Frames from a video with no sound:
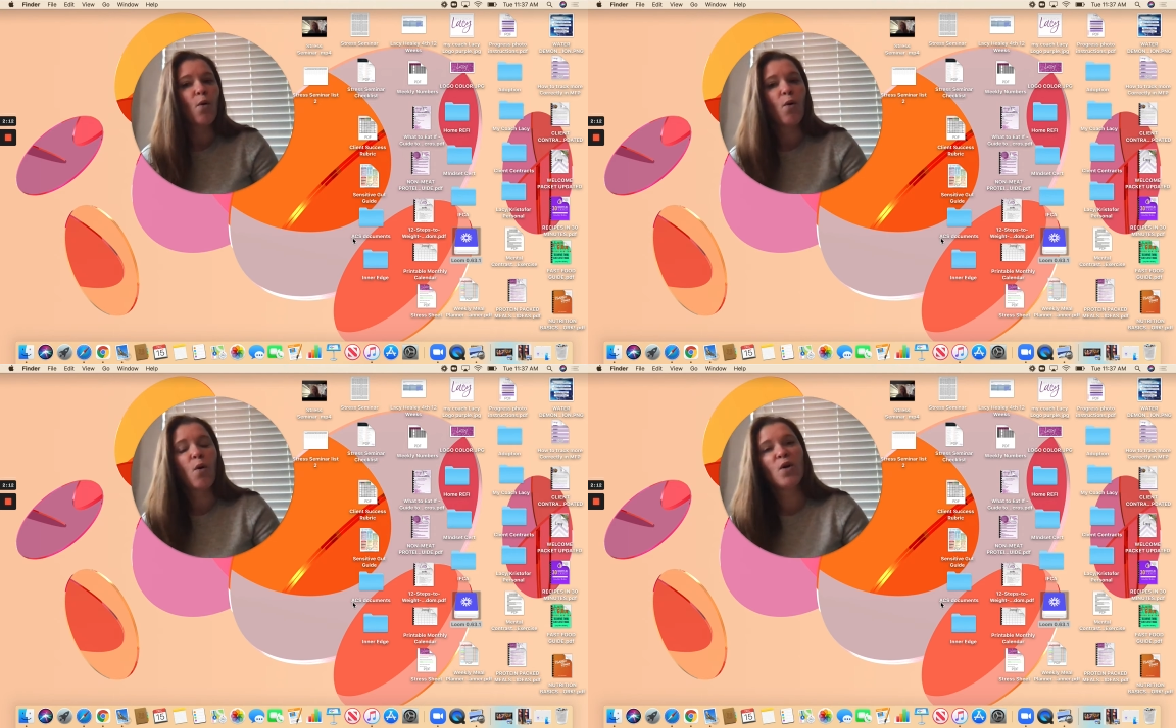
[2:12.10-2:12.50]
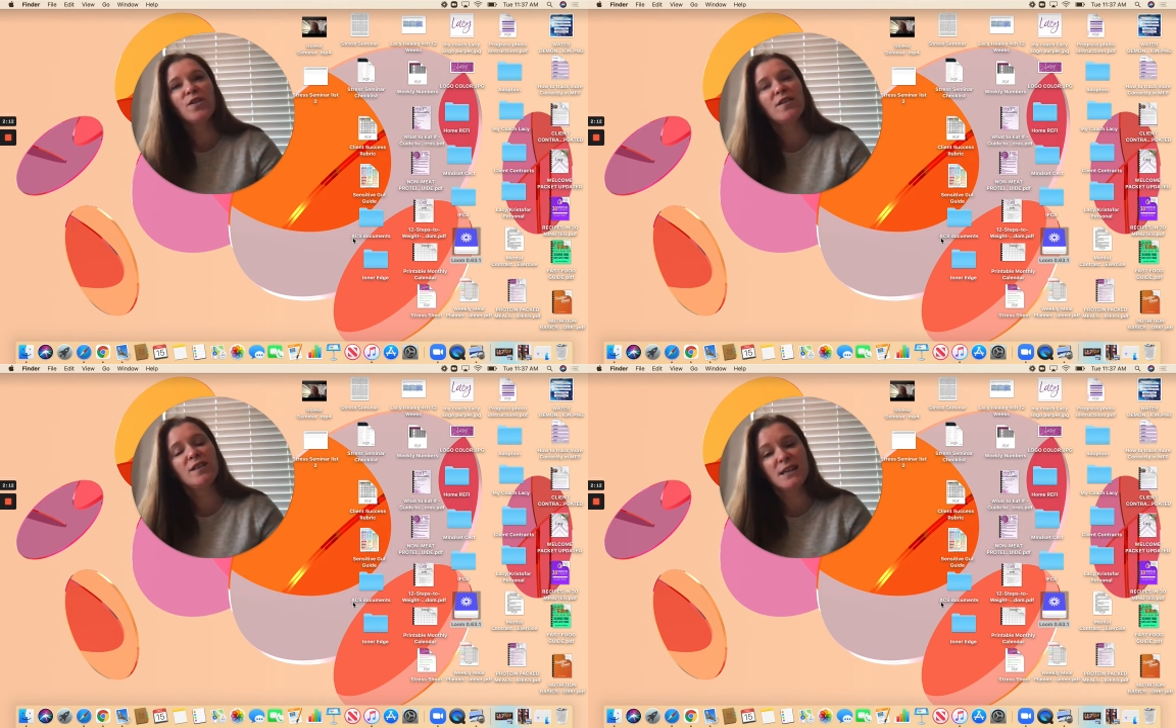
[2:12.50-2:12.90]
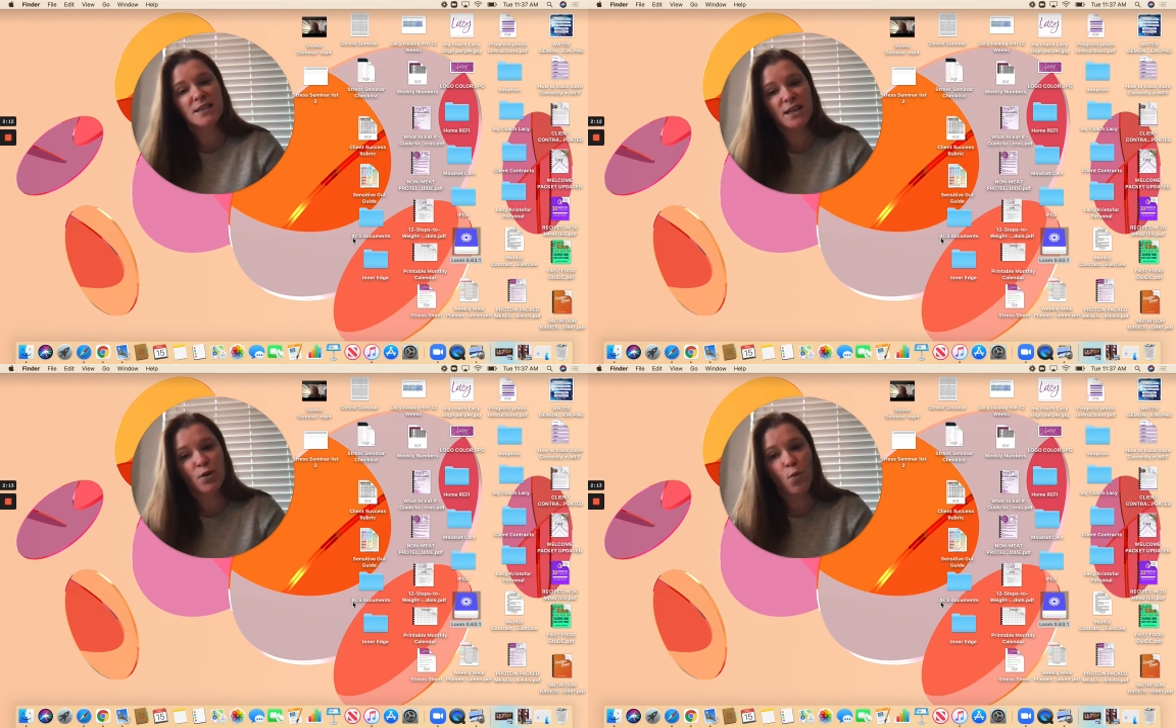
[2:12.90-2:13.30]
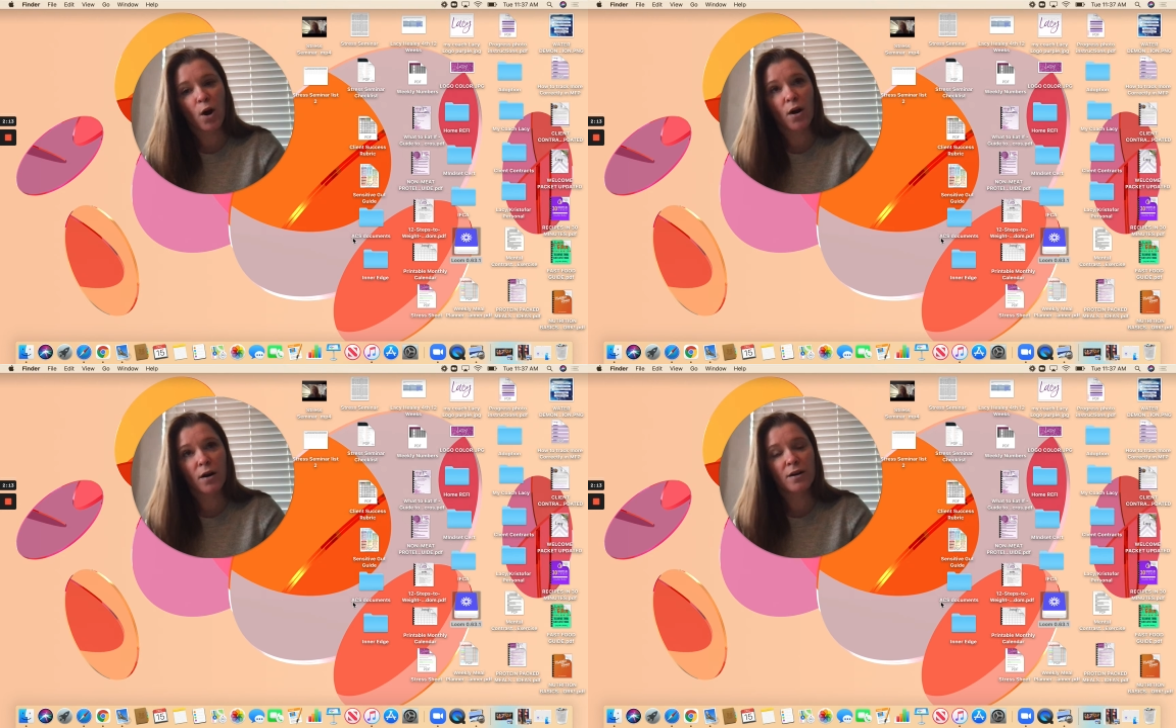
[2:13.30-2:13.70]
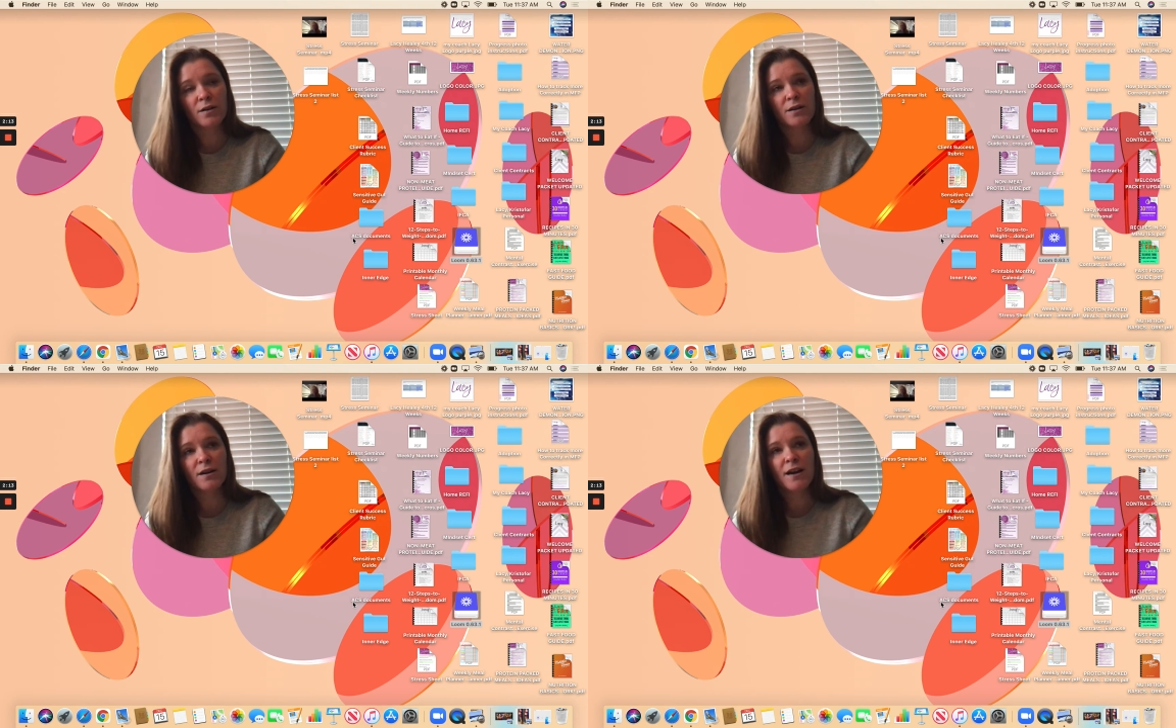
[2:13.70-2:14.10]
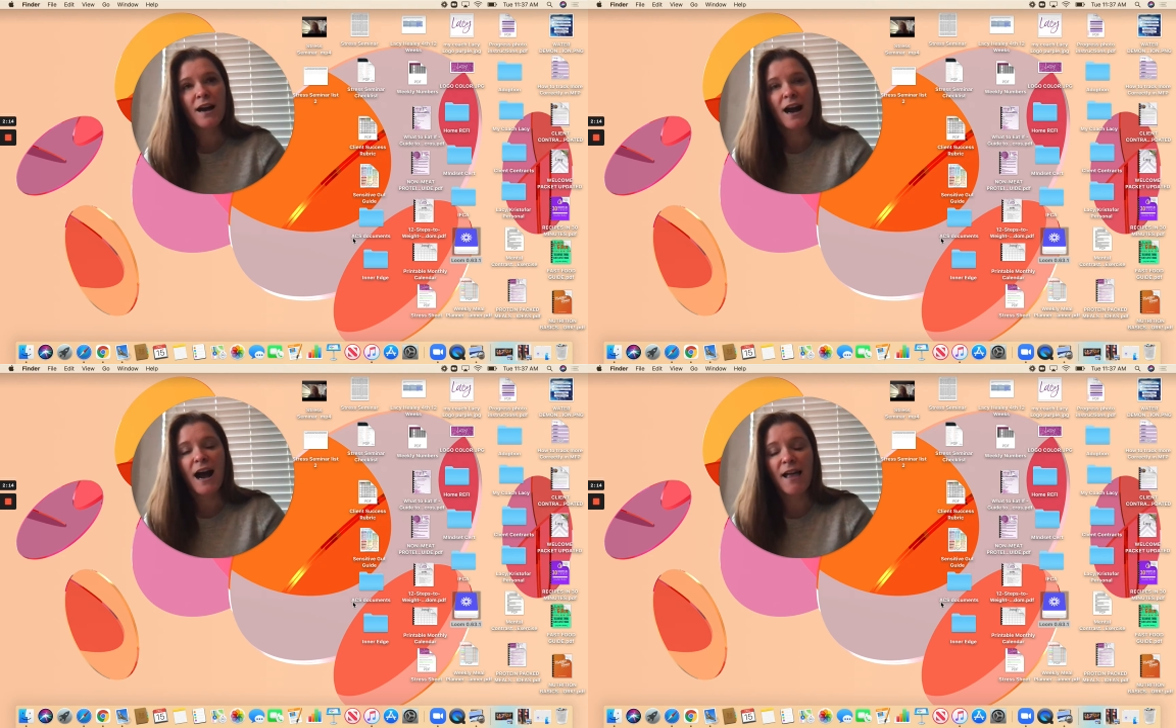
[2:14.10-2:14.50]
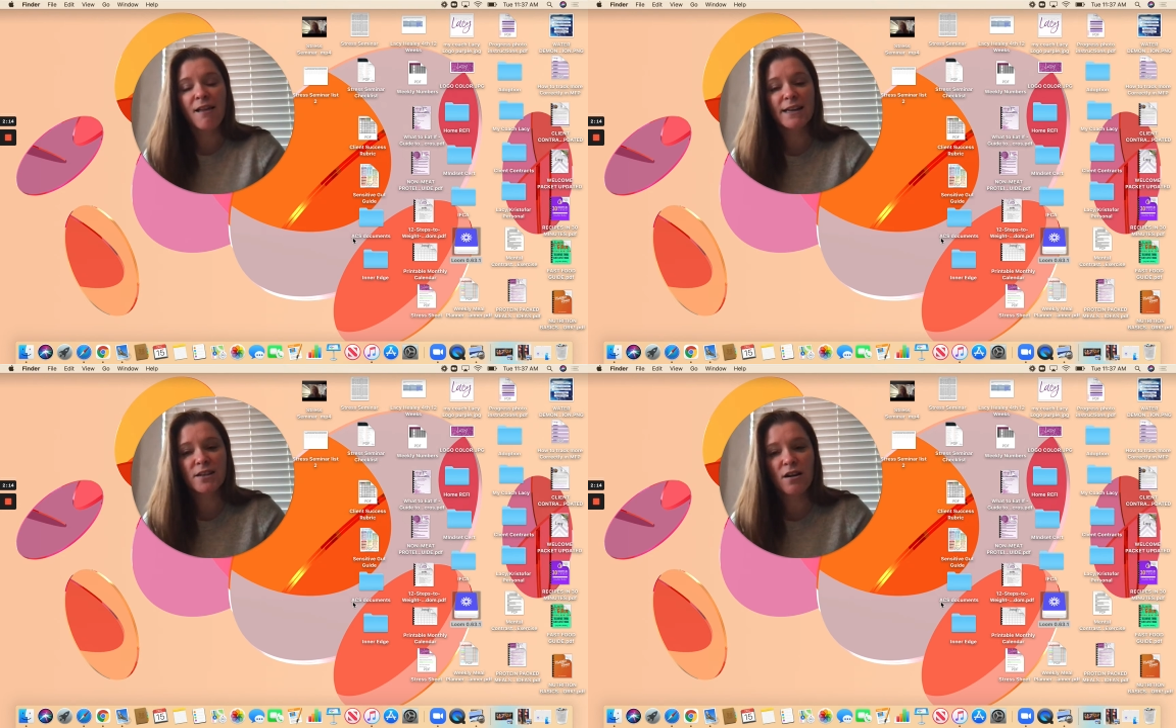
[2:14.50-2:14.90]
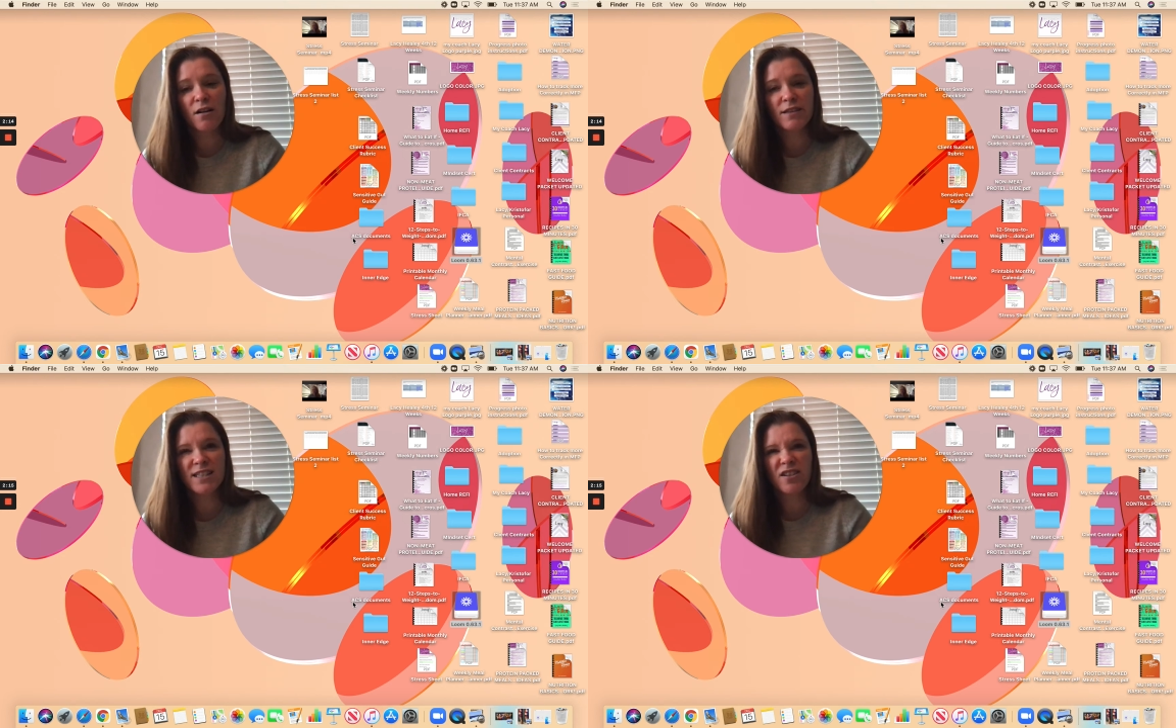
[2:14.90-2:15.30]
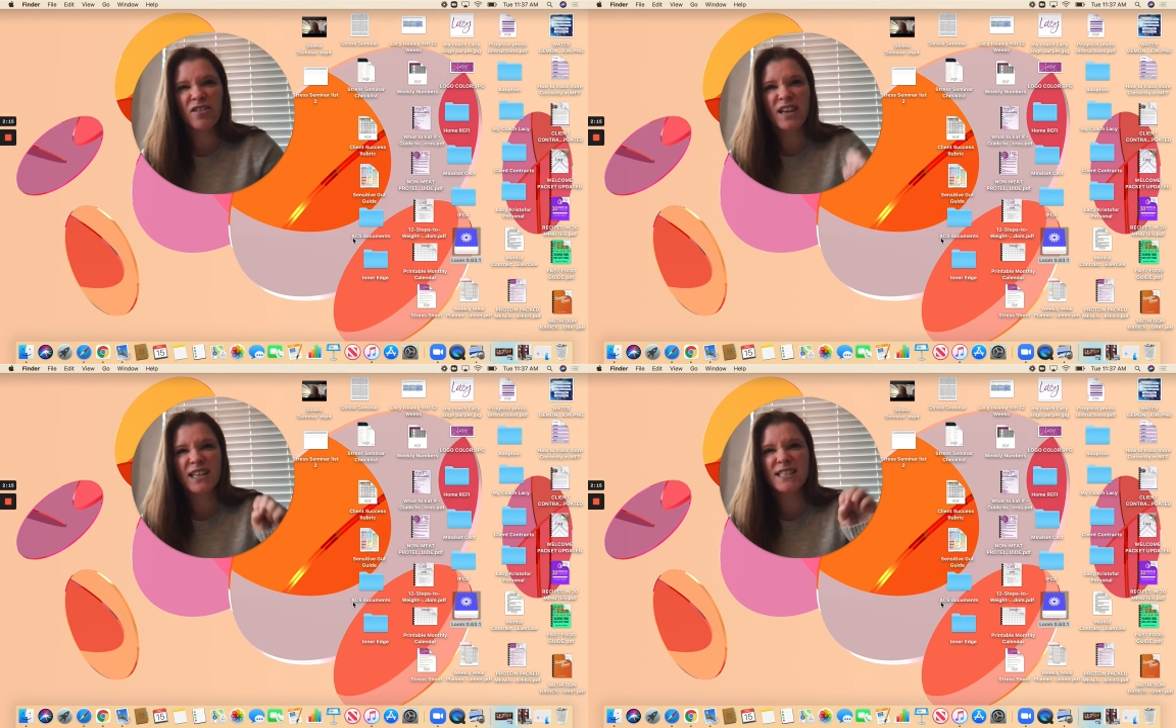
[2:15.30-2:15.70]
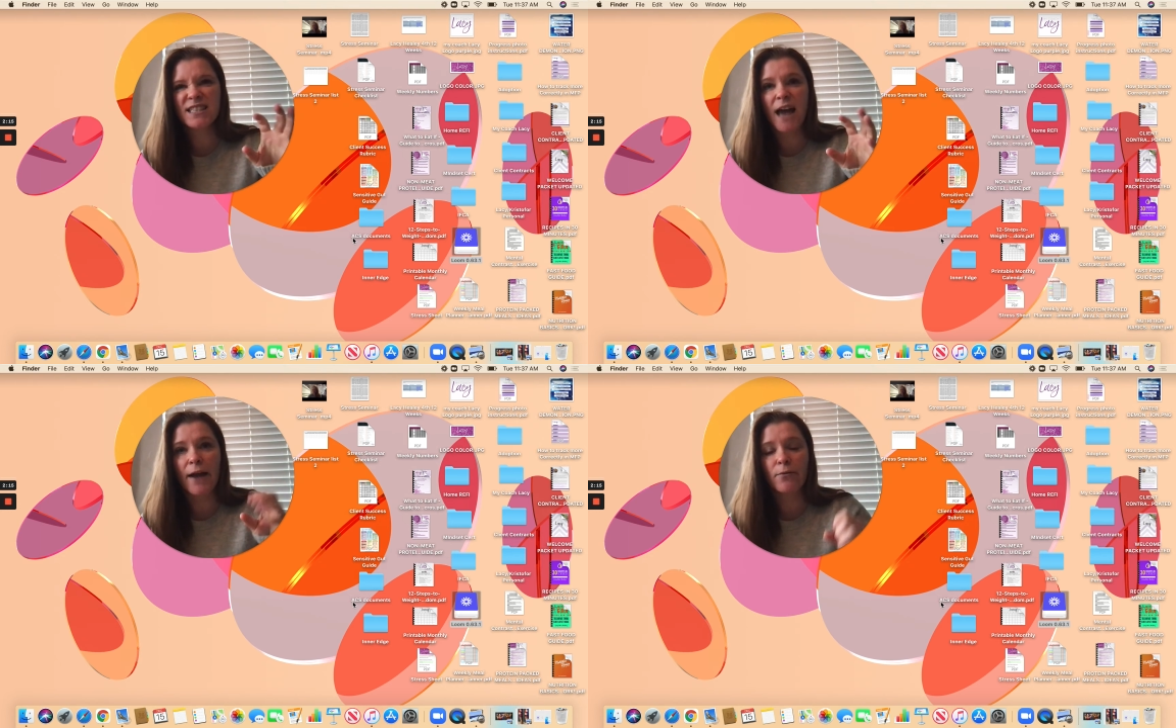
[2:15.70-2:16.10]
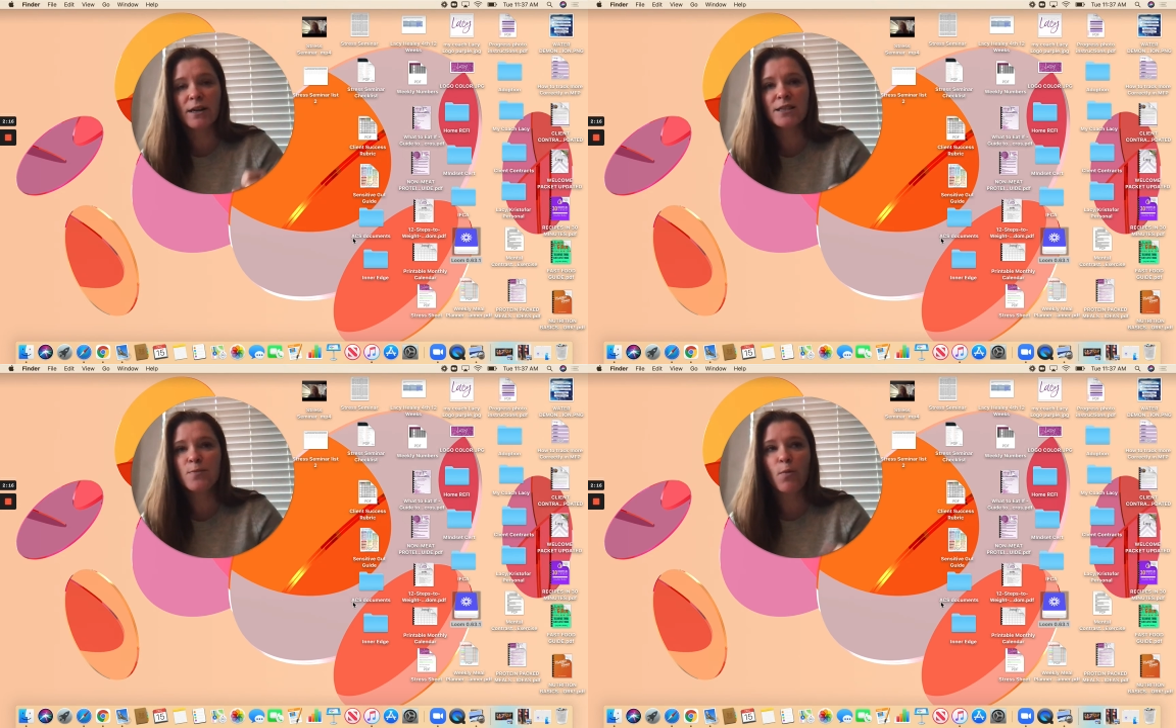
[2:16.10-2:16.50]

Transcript: or that things need work. I like to call these little things sirens,